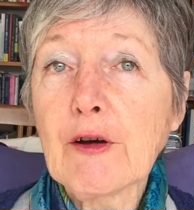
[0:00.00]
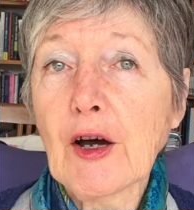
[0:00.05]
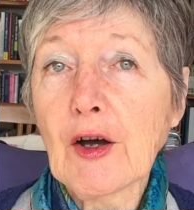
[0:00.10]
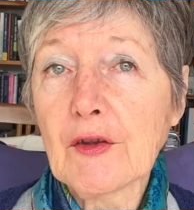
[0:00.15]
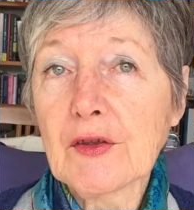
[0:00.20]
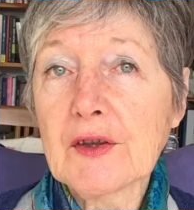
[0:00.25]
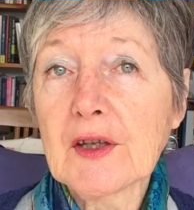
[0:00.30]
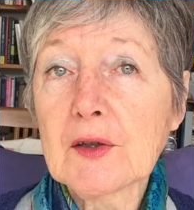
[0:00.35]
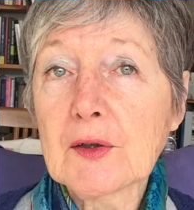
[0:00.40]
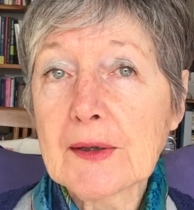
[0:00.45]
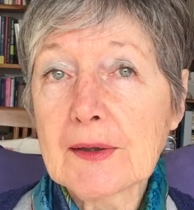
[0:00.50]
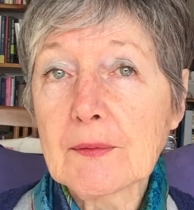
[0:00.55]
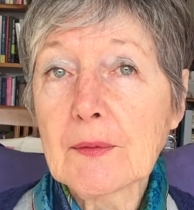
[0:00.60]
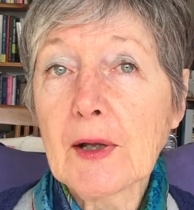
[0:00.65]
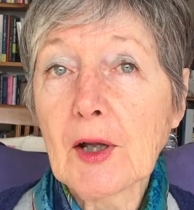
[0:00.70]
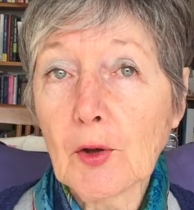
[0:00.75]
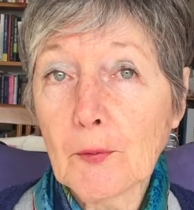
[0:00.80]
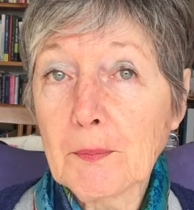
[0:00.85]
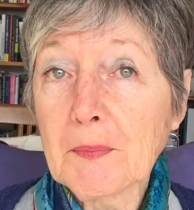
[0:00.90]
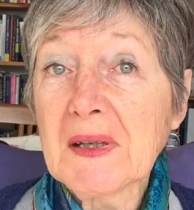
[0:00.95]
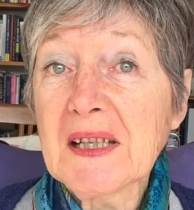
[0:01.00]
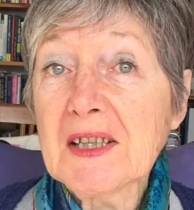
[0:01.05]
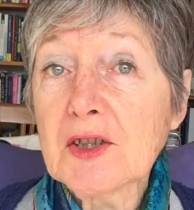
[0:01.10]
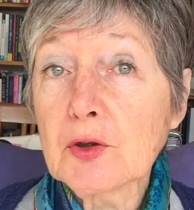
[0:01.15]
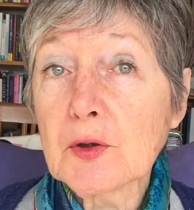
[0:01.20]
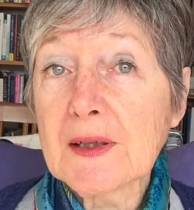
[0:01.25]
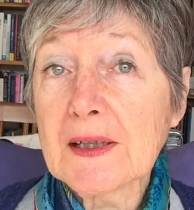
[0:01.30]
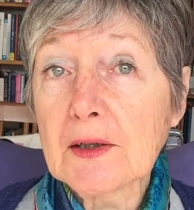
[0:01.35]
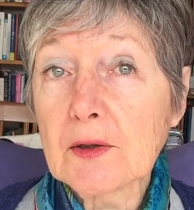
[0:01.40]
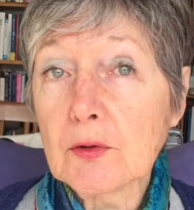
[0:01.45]
found that help me
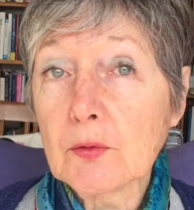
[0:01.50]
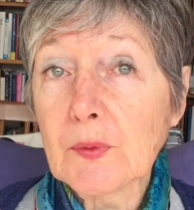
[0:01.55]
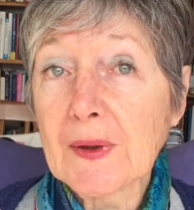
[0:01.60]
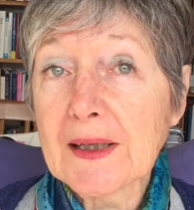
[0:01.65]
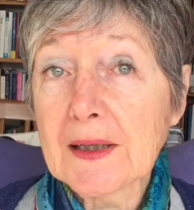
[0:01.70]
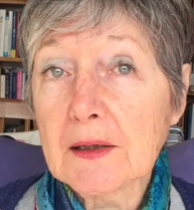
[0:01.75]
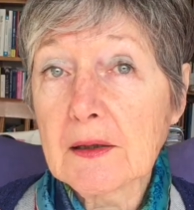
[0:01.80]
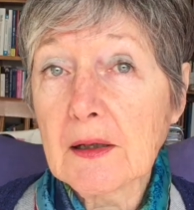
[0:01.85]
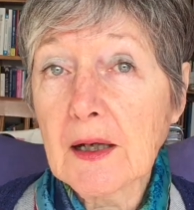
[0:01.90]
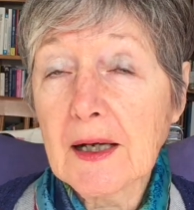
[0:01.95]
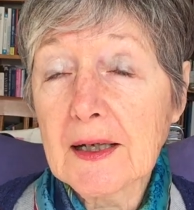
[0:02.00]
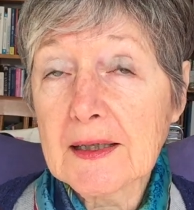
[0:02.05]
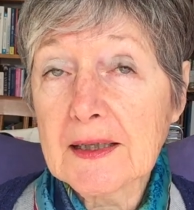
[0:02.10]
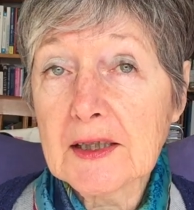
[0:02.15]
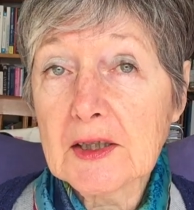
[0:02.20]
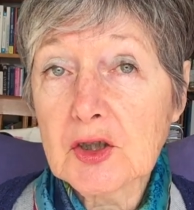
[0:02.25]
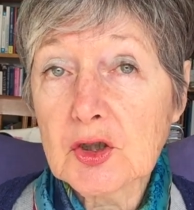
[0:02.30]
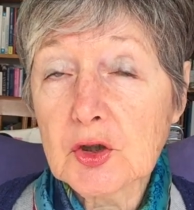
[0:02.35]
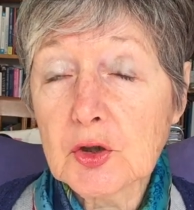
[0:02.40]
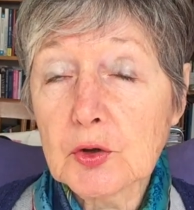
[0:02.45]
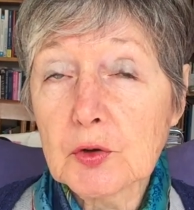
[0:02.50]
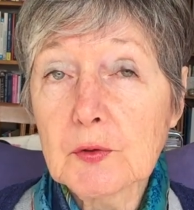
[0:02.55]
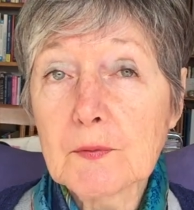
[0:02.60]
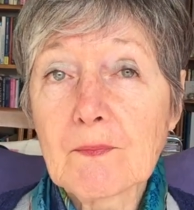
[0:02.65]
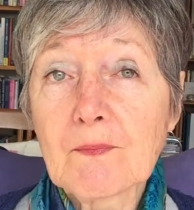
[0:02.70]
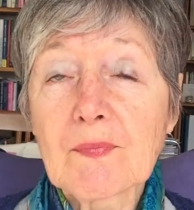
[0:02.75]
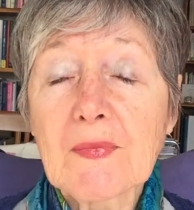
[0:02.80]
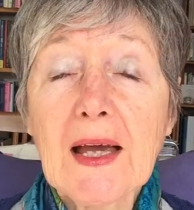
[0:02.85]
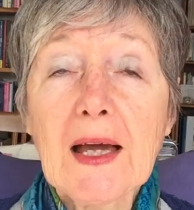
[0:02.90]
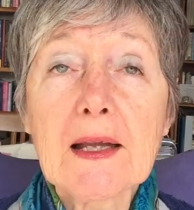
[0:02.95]
to heal when I need to
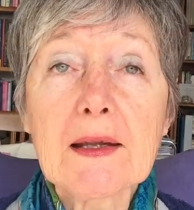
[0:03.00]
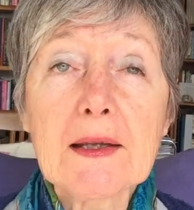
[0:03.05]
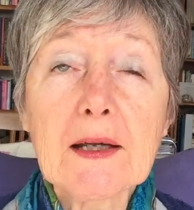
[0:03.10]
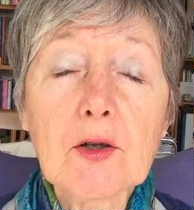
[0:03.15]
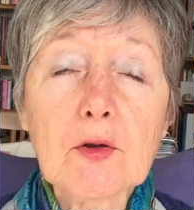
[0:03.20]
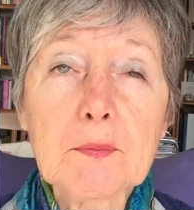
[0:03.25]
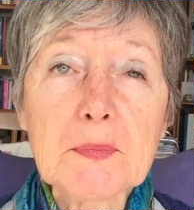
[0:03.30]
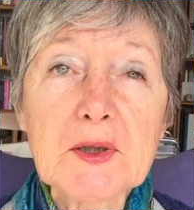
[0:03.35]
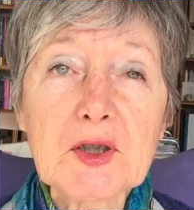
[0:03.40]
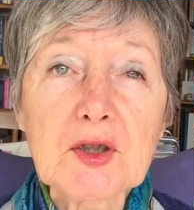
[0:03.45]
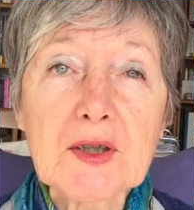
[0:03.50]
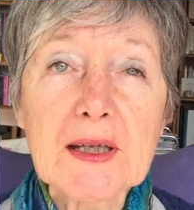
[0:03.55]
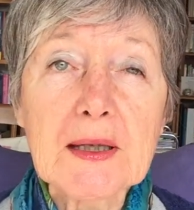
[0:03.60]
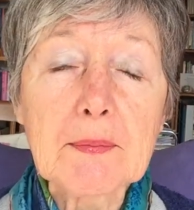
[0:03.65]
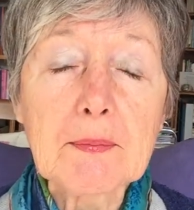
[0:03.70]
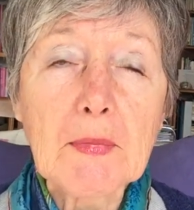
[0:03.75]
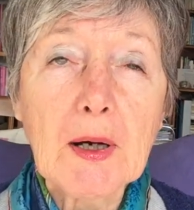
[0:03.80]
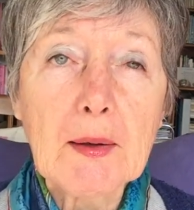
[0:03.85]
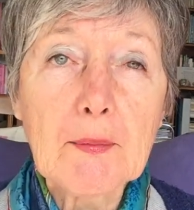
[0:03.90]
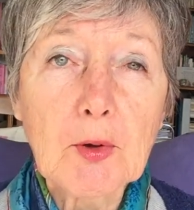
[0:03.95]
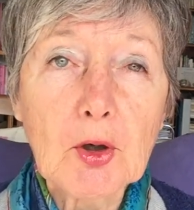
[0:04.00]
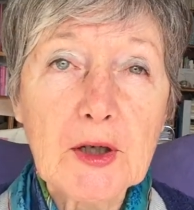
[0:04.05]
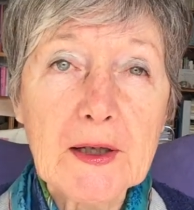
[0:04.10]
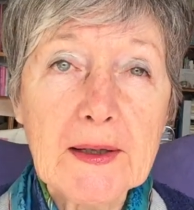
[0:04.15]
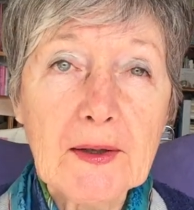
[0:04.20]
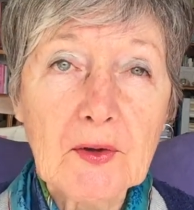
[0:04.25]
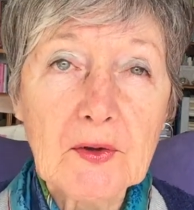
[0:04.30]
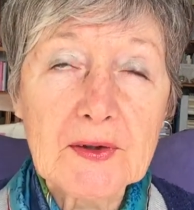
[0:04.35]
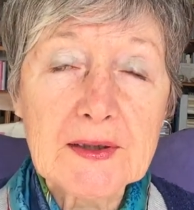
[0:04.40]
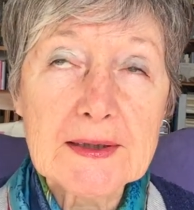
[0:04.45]
and help me to keep my
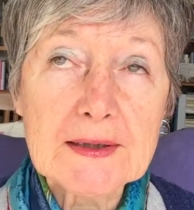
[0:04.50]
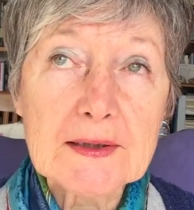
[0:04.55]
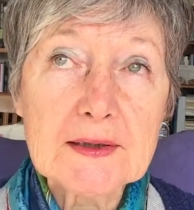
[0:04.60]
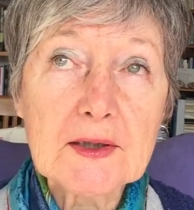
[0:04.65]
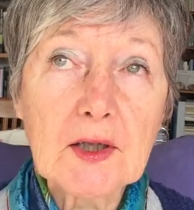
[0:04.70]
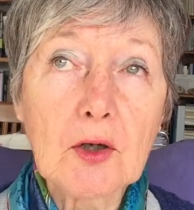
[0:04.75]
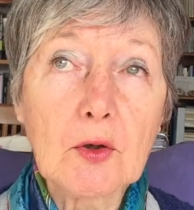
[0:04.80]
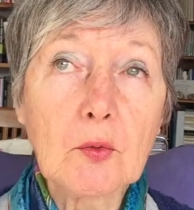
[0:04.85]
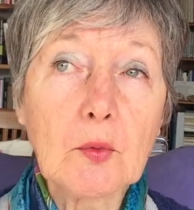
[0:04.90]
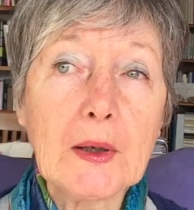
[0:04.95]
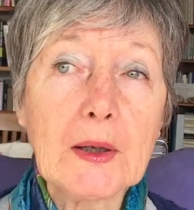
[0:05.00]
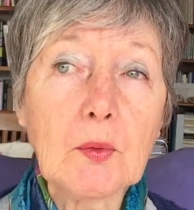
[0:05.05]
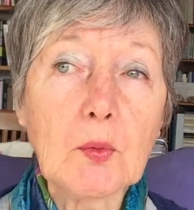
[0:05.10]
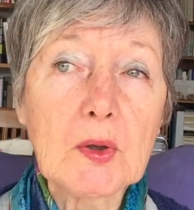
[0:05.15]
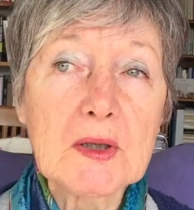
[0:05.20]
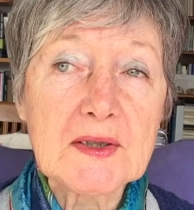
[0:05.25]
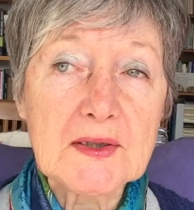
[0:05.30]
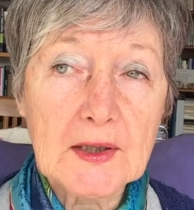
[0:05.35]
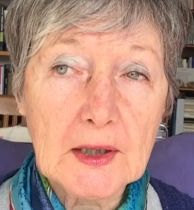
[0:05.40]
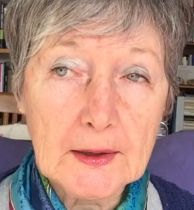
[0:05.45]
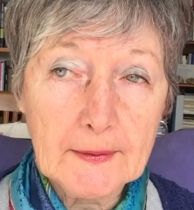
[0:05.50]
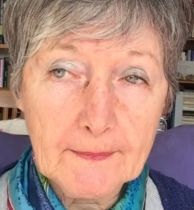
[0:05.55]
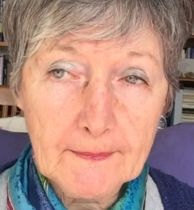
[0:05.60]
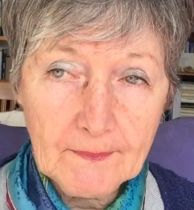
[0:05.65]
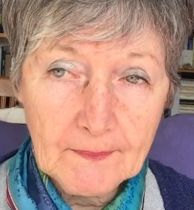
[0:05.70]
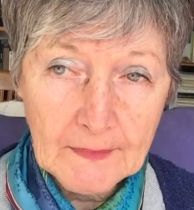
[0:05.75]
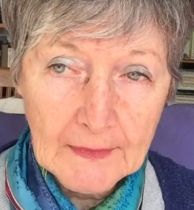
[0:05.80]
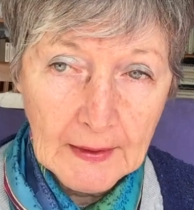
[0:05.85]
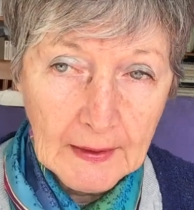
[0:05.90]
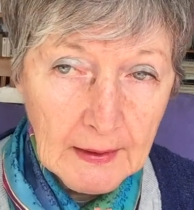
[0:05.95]
body healthy. So where was I?
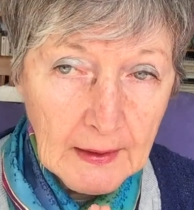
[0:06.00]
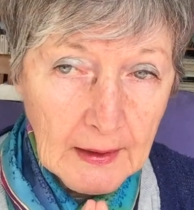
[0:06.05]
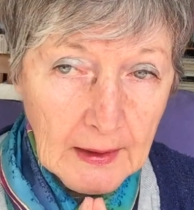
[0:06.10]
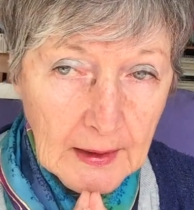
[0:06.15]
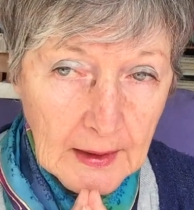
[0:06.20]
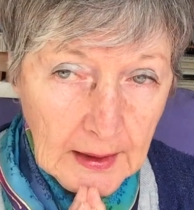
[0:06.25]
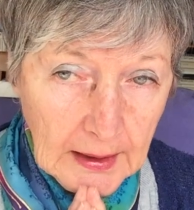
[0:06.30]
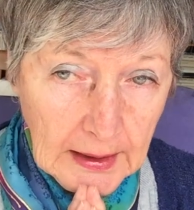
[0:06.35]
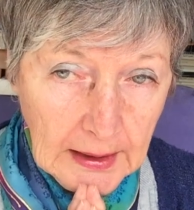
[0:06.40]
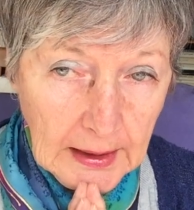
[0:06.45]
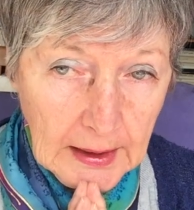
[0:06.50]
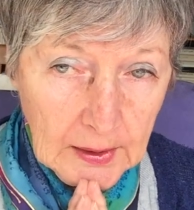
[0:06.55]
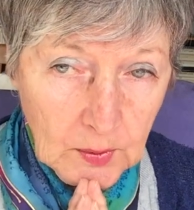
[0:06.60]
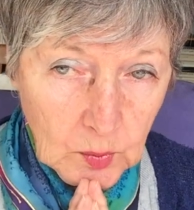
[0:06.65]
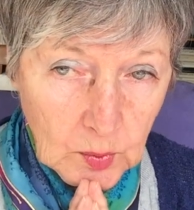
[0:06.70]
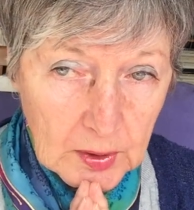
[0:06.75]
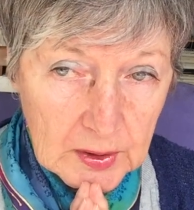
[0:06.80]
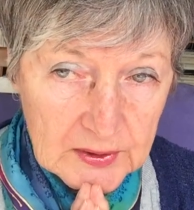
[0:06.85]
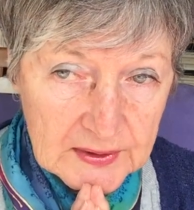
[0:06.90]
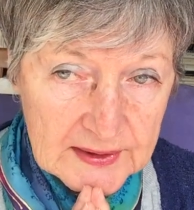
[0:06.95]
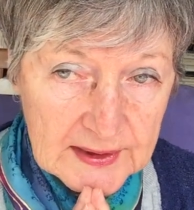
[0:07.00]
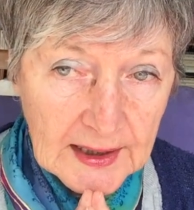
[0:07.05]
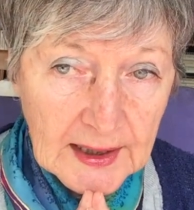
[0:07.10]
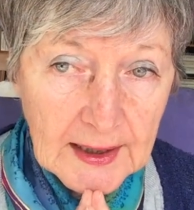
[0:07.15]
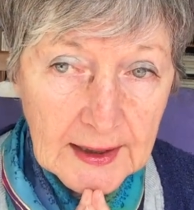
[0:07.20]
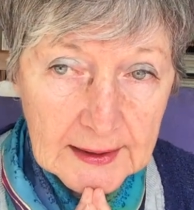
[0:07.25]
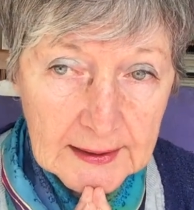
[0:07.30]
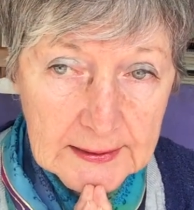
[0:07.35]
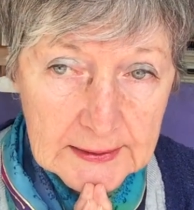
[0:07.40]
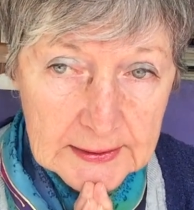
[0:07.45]
I was
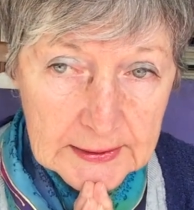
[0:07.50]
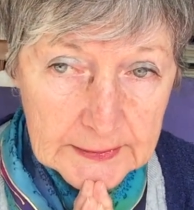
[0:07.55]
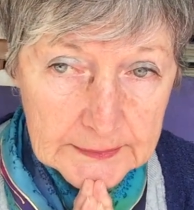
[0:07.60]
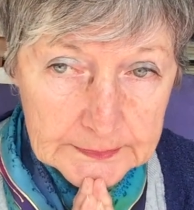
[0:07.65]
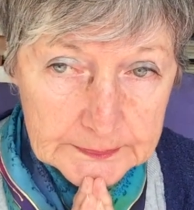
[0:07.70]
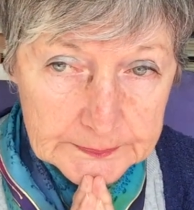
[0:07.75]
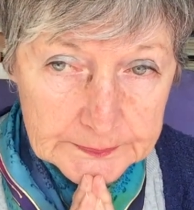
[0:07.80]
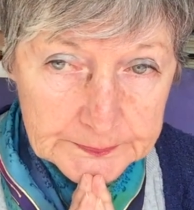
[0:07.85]
at,